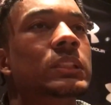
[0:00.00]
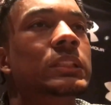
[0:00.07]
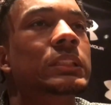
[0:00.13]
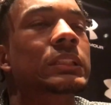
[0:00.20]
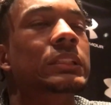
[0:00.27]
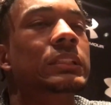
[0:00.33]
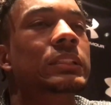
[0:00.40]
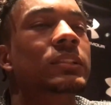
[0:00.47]

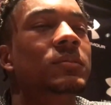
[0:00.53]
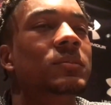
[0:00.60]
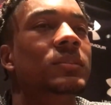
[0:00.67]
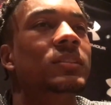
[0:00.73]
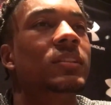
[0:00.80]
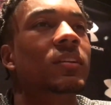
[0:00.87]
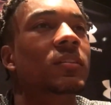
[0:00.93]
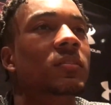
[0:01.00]
Uh, it's been
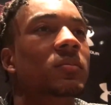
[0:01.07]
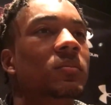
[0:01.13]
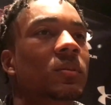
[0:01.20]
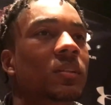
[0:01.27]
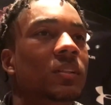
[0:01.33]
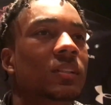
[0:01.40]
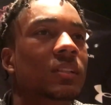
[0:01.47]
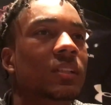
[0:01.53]
tough,
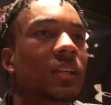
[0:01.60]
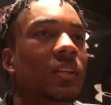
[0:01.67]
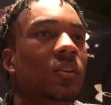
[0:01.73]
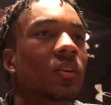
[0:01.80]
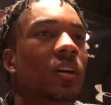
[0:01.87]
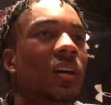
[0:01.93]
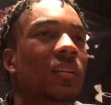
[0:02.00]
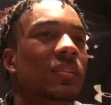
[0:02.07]
but I know
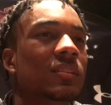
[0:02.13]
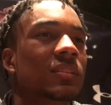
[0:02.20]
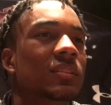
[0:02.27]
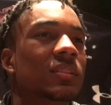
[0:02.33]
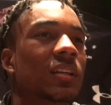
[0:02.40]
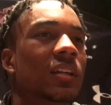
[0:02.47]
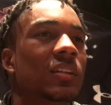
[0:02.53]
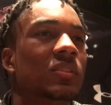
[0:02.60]
I had to
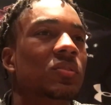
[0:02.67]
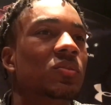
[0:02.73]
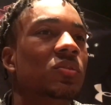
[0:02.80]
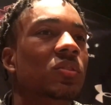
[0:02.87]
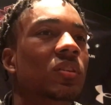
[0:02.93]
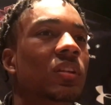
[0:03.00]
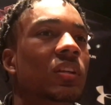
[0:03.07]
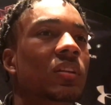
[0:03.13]
decide sooner
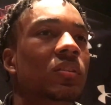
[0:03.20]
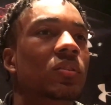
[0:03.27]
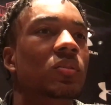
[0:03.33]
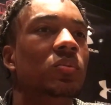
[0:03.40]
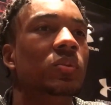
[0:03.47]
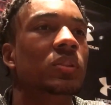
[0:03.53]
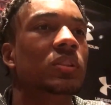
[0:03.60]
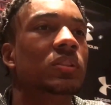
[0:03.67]
or later on
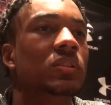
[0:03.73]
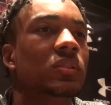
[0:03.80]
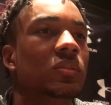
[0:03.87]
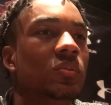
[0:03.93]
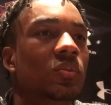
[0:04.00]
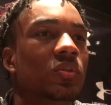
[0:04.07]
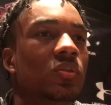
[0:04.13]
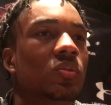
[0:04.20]
which,
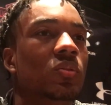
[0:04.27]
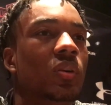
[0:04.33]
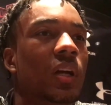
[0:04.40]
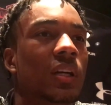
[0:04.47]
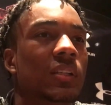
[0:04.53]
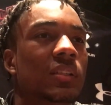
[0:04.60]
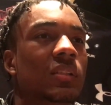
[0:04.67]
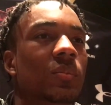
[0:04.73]
which school I
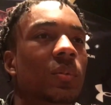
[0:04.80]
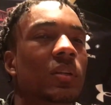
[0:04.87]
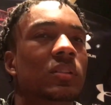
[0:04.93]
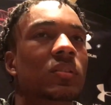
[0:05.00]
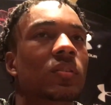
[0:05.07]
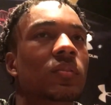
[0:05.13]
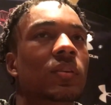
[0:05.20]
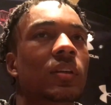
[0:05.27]
could see
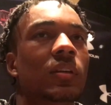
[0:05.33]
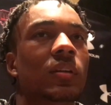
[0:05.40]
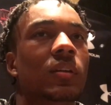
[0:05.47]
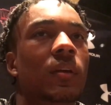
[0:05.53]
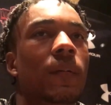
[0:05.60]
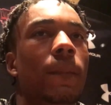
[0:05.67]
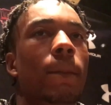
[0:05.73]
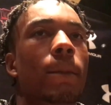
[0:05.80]
myself at.
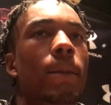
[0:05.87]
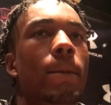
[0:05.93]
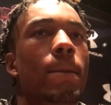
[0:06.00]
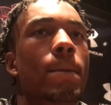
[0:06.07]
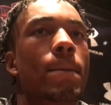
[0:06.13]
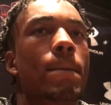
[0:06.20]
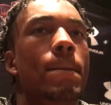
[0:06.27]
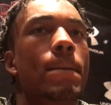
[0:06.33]

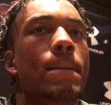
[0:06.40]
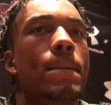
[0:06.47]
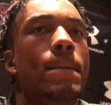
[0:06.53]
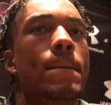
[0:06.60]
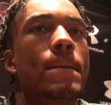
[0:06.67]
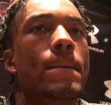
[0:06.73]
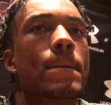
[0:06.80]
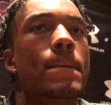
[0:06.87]
When you made
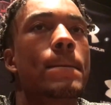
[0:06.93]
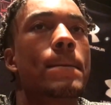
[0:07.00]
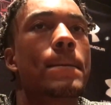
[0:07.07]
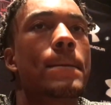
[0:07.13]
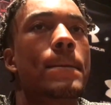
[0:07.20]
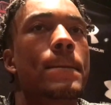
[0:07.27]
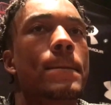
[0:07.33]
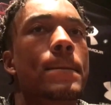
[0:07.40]
that
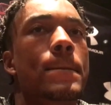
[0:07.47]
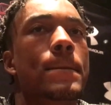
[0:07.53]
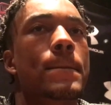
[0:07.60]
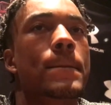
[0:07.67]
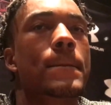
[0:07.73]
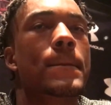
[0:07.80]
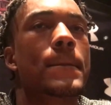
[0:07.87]
decision, what was it going to